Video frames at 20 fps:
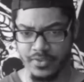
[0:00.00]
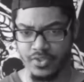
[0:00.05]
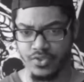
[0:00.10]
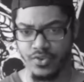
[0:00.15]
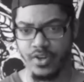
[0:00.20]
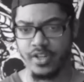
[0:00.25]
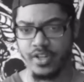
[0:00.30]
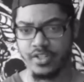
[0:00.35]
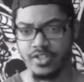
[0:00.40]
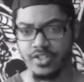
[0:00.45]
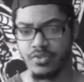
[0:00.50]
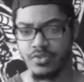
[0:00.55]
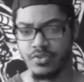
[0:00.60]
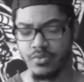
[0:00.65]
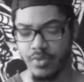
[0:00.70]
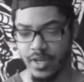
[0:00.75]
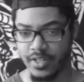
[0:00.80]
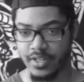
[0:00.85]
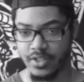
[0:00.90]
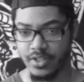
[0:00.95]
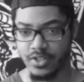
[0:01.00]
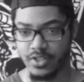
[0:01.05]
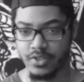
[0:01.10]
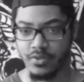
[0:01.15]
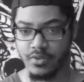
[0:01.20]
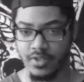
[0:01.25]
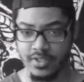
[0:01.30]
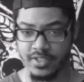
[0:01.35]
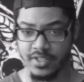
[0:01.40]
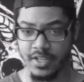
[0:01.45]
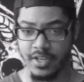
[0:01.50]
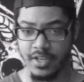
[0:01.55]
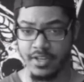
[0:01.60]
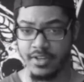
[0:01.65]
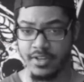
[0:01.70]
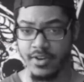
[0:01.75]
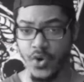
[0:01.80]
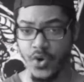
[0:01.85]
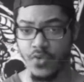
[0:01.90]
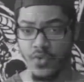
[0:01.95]
and trying to, I guess you can
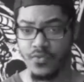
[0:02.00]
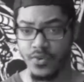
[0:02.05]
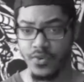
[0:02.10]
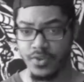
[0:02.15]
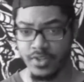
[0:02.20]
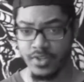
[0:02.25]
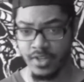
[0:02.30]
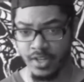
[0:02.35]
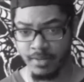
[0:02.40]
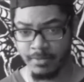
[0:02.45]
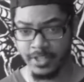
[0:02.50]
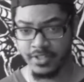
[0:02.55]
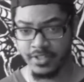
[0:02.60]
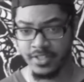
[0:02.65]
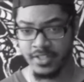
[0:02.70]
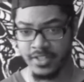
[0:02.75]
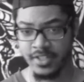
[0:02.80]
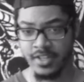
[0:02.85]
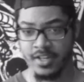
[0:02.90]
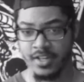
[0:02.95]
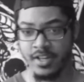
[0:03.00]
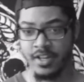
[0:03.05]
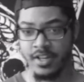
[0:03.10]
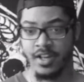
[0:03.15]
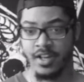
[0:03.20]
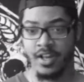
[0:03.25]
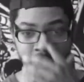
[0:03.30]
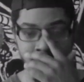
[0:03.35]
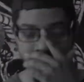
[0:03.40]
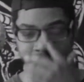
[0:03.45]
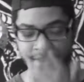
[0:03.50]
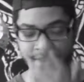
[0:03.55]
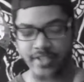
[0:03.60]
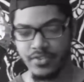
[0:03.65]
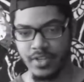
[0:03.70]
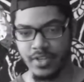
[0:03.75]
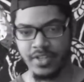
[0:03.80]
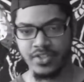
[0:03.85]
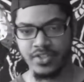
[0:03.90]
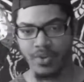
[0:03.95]
say, overcome it. Now,
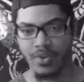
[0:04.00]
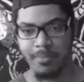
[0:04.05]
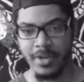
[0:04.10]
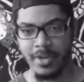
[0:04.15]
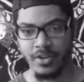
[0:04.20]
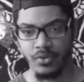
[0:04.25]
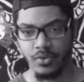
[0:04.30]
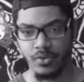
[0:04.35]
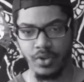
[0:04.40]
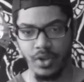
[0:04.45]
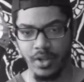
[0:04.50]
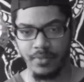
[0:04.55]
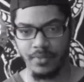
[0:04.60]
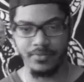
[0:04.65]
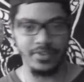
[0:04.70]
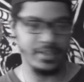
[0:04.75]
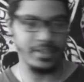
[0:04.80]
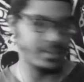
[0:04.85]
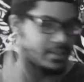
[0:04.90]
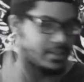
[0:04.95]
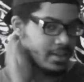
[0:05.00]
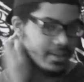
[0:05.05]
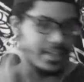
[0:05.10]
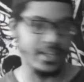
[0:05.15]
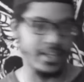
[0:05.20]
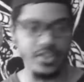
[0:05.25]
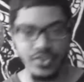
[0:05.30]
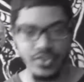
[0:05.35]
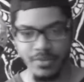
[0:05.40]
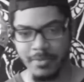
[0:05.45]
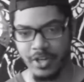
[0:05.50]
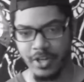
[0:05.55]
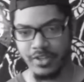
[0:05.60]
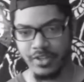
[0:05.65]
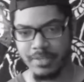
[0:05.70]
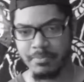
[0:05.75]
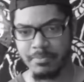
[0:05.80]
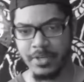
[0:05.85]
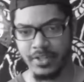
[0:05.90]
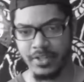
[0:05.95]
this instrumental, the
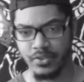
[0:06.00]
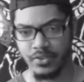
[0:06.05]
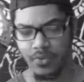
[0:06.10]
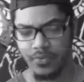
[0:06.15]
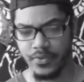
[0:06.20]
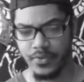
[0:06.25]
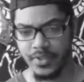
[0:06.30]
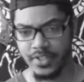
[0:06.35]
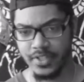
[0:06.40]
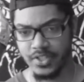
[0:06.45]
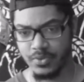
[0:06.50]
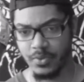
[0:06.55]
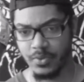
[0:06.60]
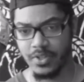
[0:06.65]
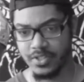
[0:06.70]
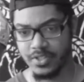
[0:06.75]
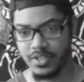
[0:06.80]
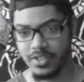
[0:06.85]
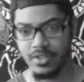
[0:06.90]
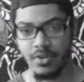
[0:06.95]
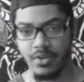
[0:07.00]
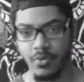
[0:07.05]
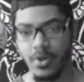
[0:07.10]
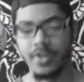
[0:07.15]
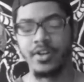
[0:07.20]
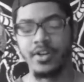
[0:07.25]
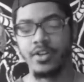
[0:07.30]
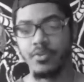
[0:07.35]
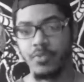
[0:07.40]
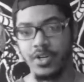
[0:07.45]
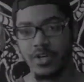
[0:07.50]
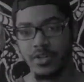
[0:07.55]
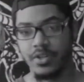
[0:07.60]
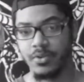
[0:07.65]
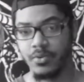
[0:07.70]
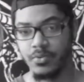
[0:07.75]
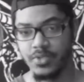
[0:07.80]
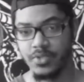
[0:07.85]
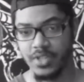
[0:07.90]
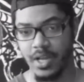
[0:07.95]
instrumental he picked off of this was, you know, another one of
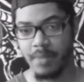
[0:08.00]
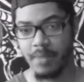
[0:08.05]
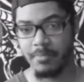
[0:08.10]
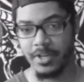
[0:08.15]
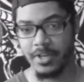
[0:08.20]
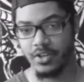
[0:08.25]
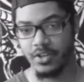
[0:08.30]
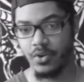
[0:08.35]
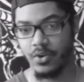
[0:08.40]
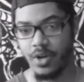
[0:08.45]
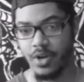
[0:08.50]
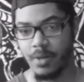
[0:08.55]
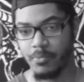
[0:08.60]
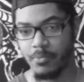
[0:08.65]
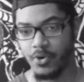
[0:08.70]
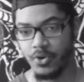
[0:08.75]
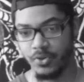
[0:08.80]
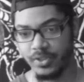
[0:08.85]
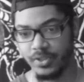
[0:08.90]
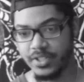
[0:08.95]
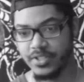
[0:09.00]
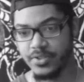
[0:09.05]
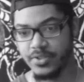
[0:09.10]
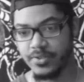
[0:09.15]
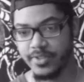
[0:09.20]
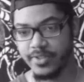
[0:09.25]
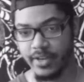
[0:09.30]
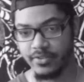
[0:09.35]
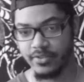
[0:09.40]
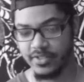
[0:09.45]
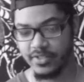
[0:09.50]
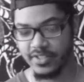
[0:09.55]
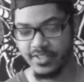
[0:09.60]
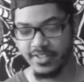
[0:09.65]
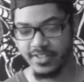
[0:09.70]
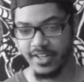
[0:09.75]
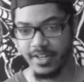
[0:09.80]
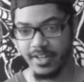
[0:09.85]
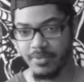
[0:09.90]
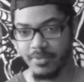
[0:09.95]
those early
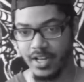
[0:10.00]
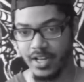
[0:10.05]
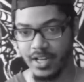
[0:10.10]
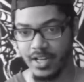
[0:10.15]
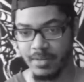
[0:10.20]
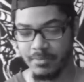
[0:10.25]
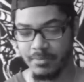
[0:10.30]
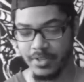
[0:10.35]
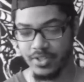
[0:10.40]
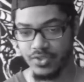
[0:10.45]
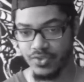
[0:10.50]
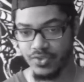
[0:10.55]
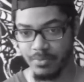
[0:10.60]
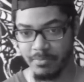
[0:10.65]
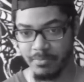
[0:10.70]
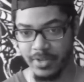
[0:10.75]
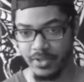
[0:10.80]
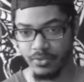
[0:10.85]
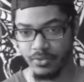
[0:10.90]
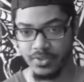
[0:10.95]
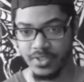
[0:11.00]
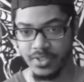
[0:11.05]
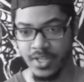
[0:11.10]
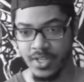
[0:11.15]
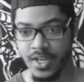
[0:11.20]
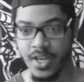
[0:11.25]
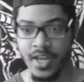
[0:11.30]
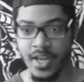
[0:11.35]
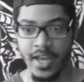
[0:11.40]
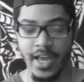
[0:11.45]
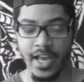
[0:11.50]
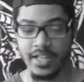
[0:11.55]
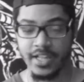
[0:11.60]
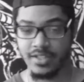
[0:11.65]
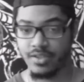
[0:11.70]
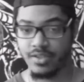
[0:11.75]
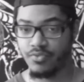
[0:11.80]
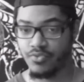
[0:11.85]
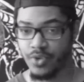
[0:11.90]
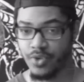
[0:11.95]
2000s type instrumentals.
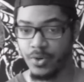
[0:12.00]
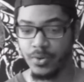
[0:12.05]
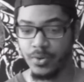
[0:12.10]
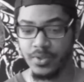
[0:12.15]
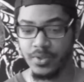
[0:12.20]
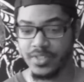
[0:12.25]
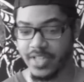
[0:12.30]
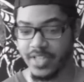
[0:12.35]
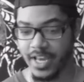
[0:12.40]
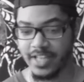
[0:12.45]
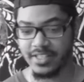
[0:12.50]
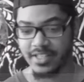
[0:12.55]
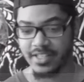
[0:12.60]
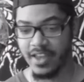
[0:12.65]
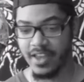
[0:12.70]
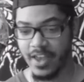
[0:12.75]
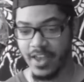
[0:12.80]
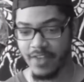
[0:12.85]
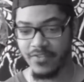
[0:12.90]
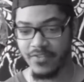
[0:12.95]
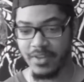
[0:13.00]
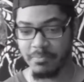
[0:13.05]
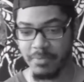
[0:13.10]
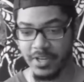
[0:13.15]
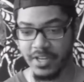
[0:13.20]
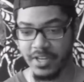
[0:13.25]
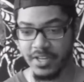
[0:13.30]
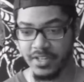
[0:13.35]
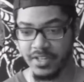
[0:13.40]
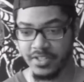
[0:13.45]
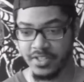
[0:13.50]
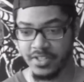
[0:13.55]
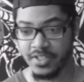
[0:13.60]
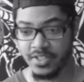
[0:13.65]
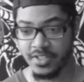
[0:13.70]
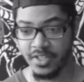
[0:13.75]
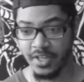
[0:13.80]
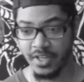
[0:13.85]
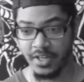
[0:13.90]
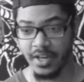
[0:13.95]
Has the Rhodes, has the heavy
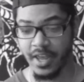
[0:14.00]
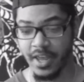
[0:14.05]
bass, and